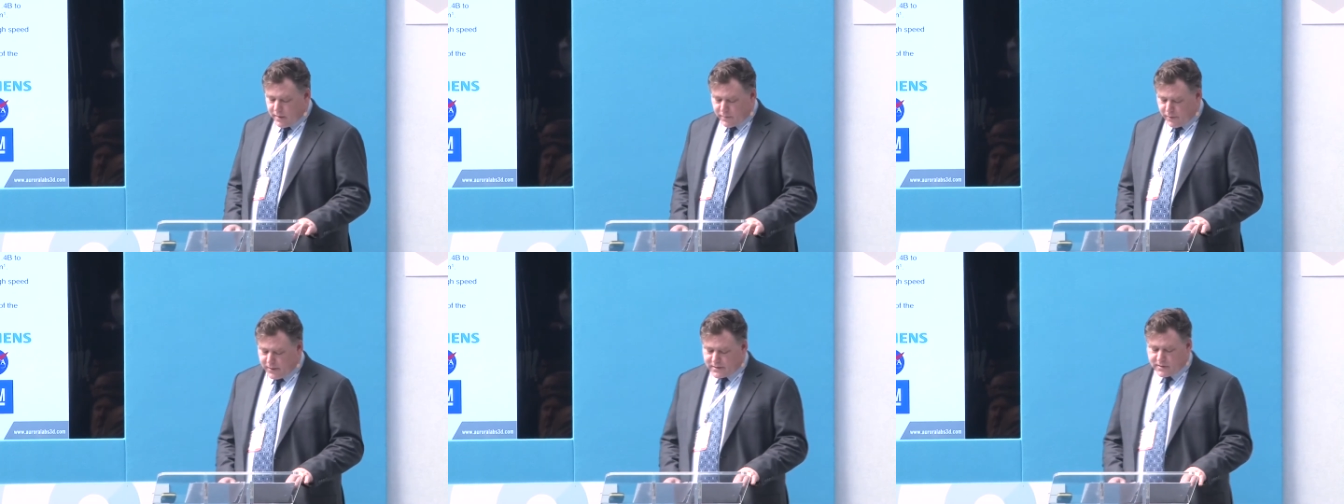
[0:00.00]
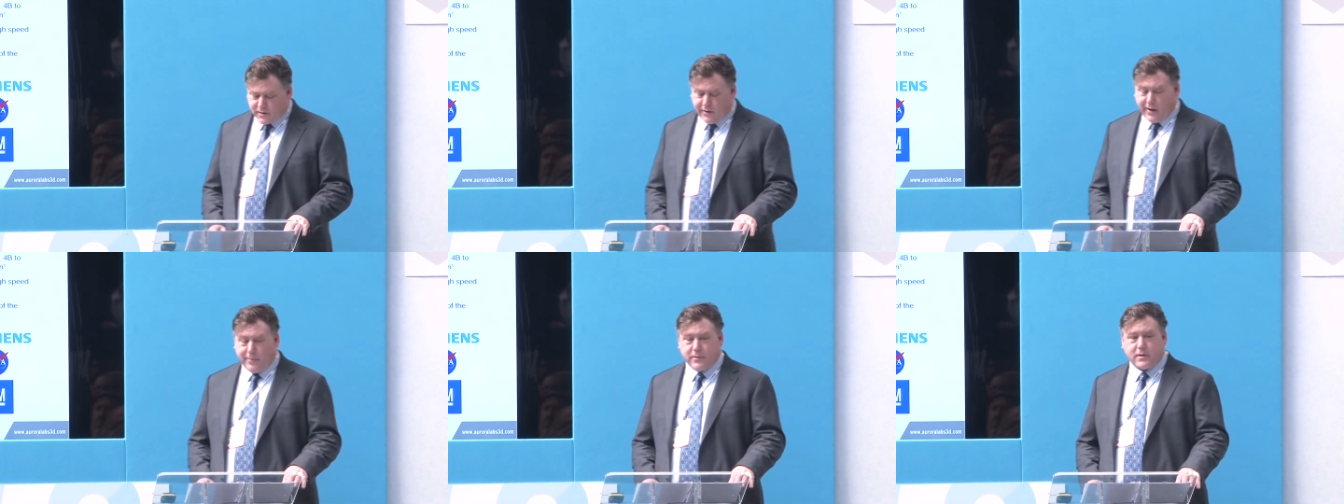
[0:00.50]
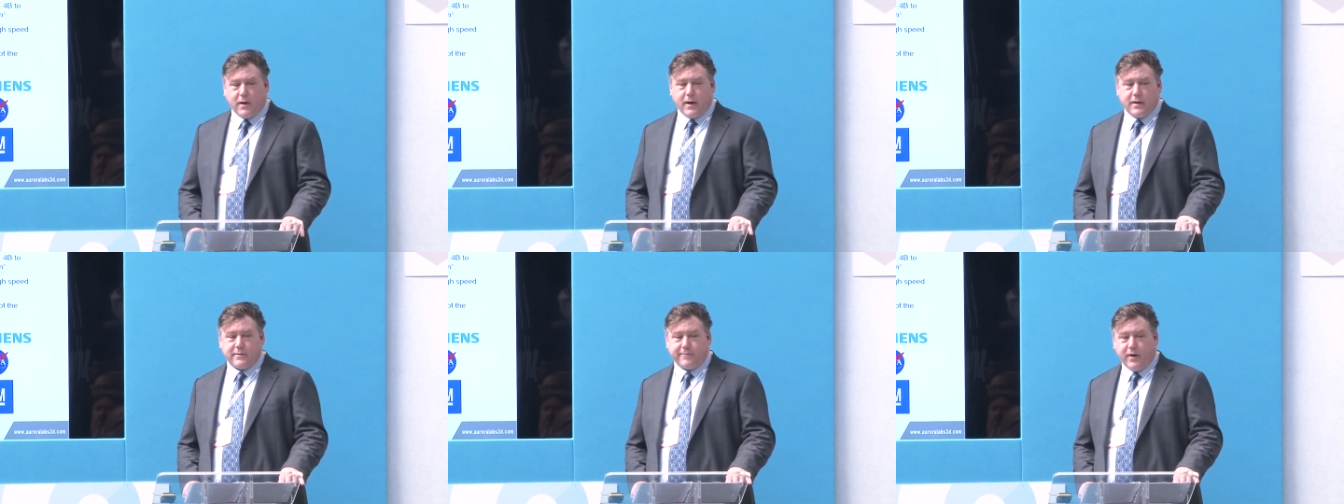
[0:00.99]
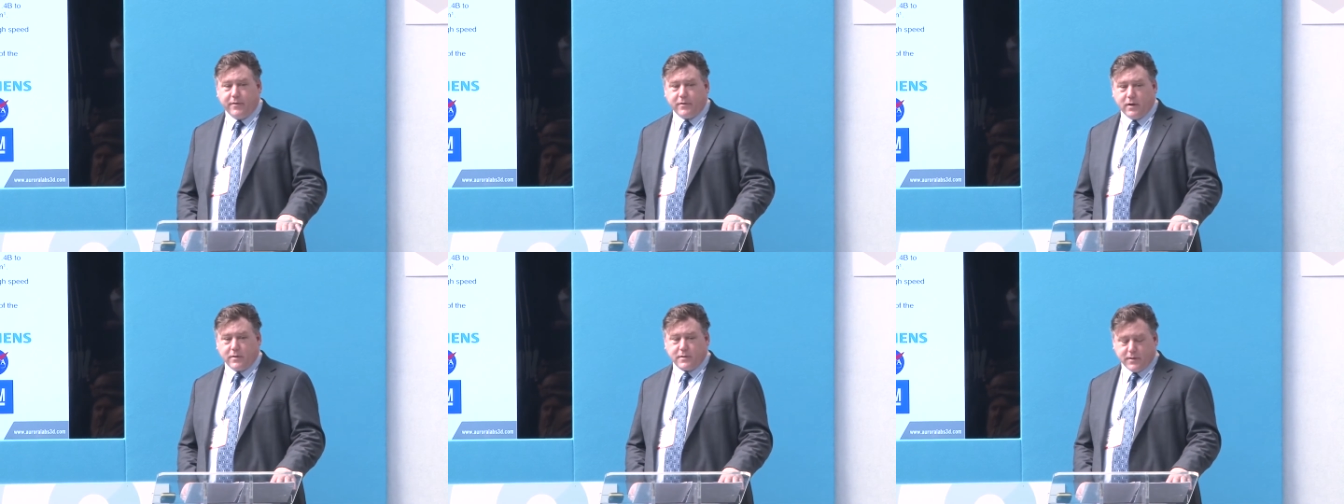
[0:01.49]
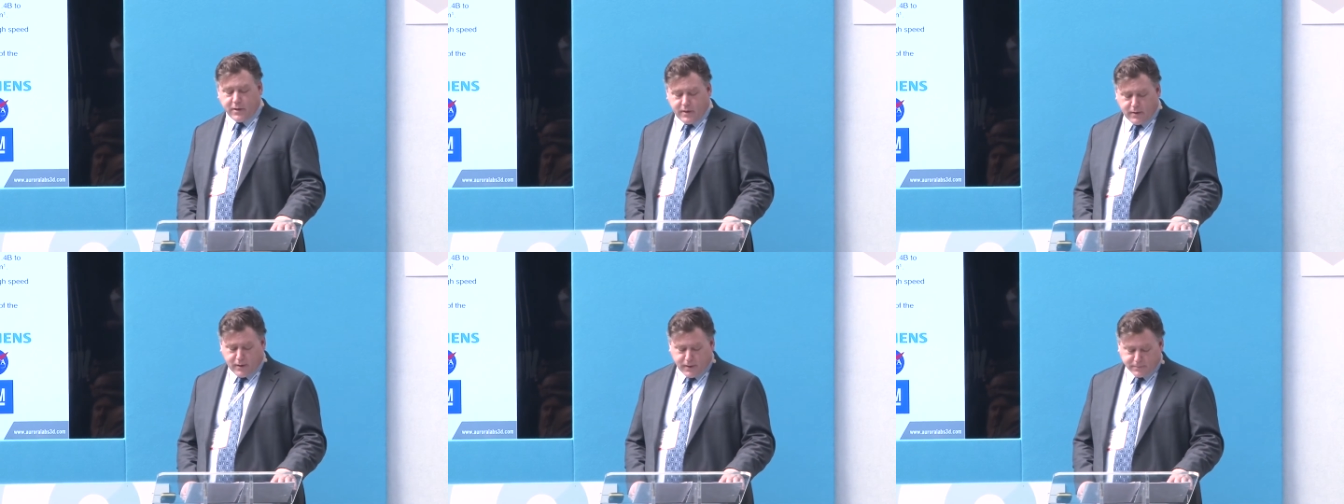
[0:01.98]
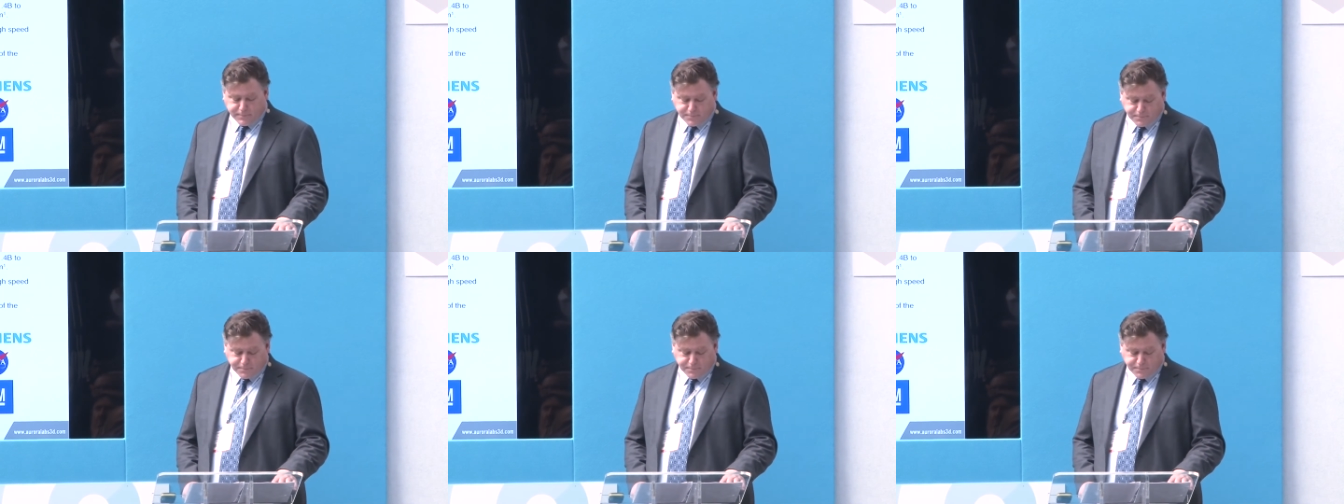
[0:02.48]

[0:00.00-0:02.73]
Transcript: Uh, the price has gone up as high as $5.39.